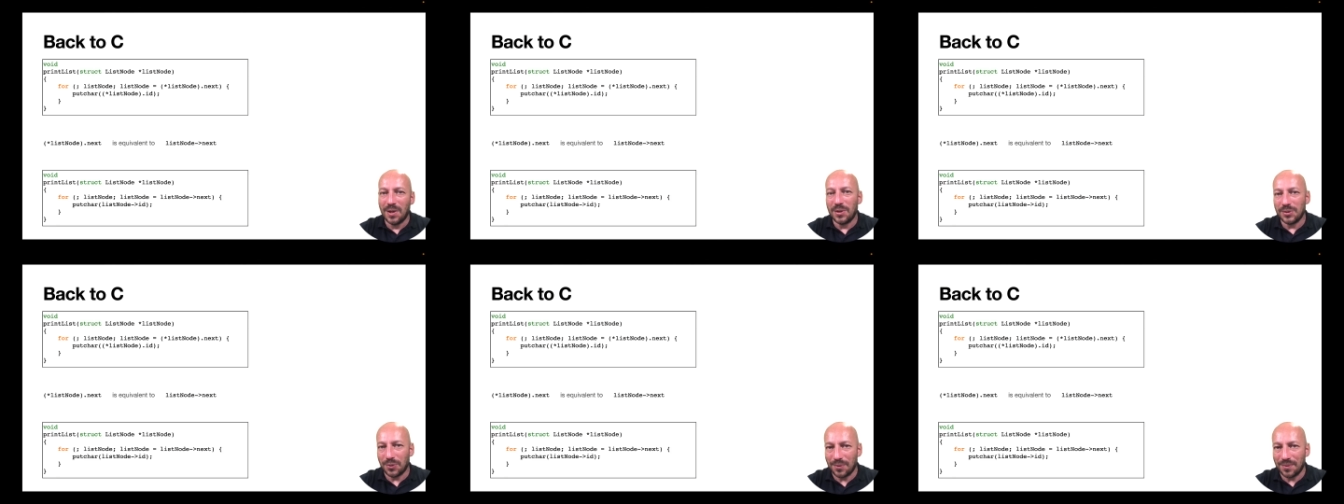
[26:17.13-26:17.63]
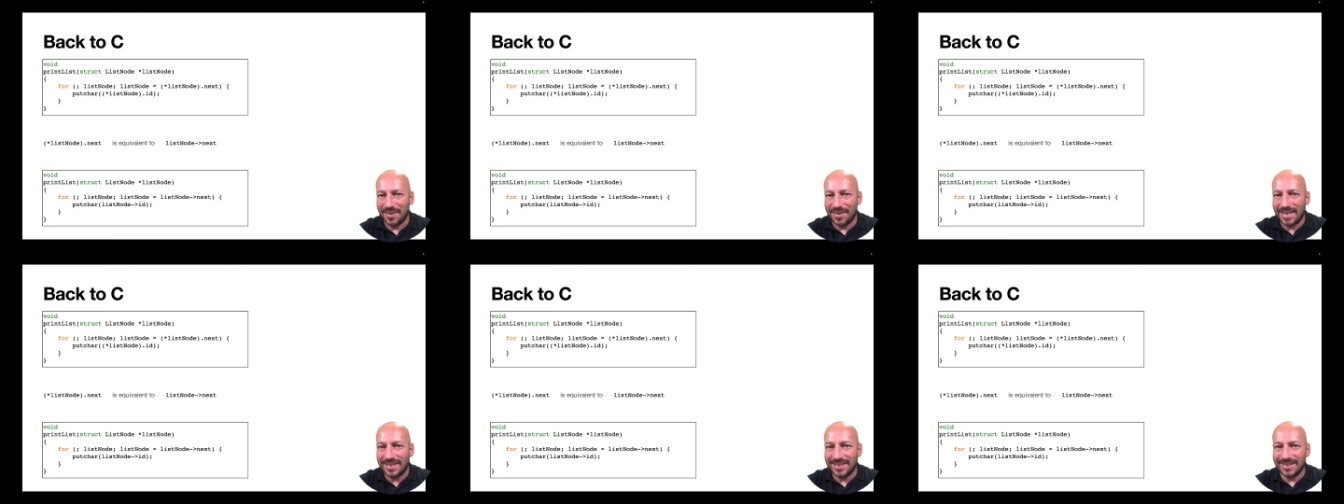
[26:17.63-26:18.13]
So
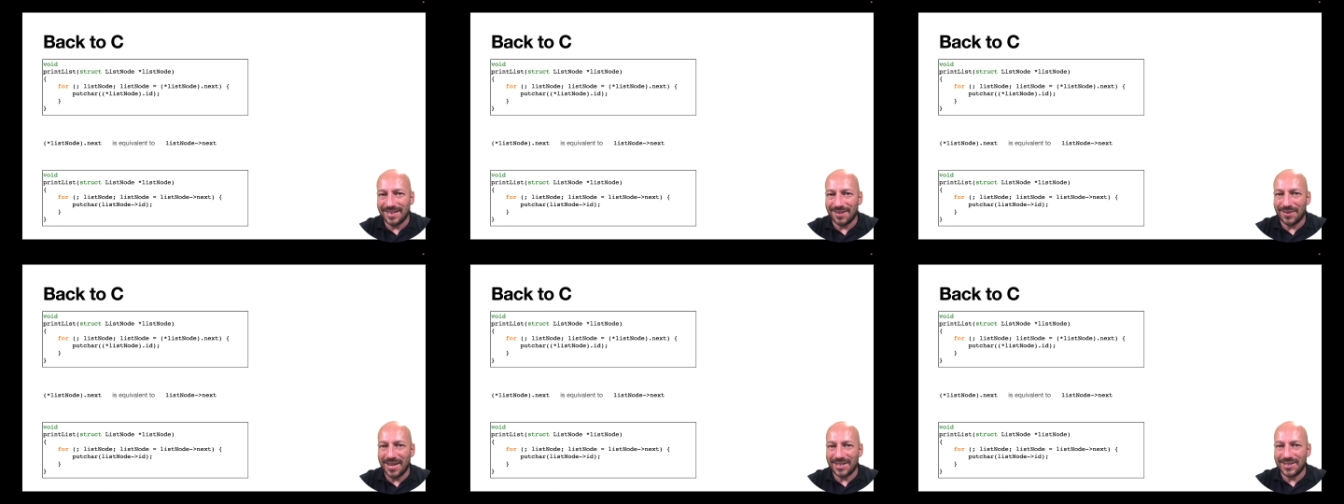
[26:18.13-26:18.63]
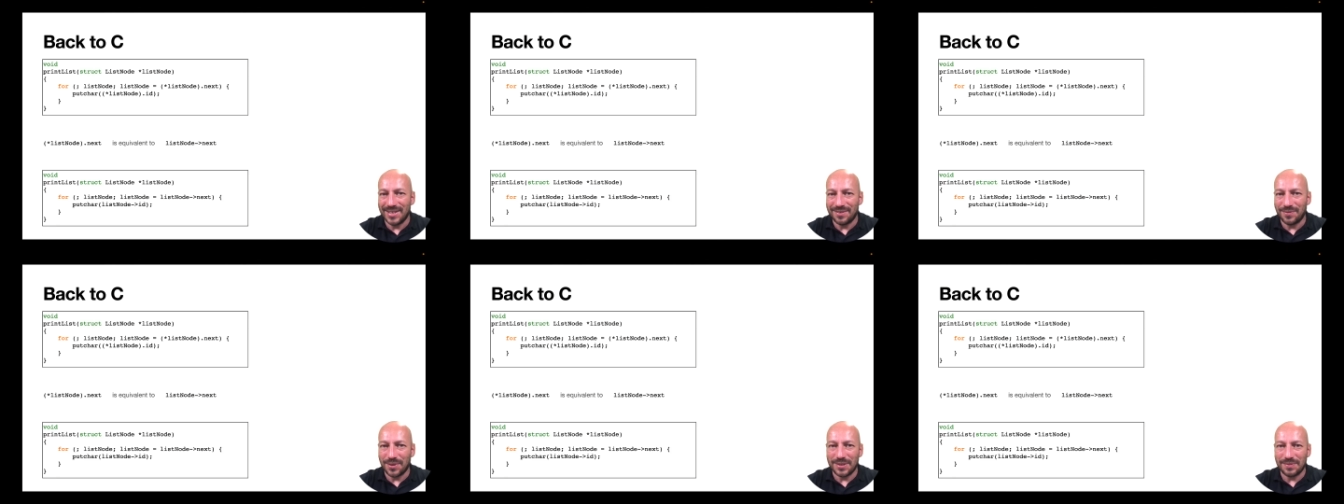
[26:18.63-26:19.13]
that's now actually it
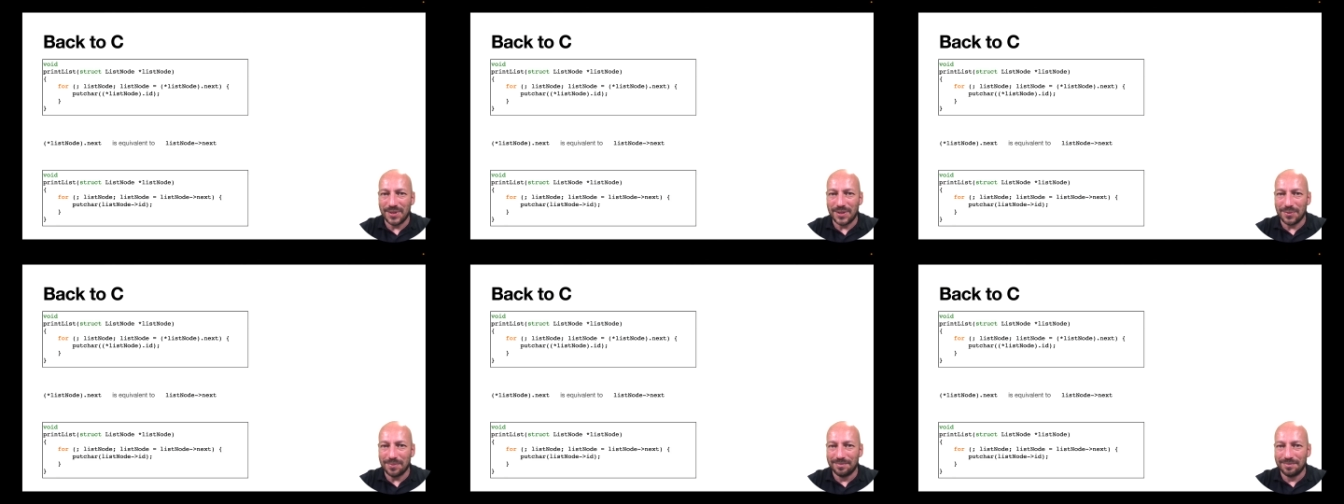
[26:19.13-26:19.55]
for this video.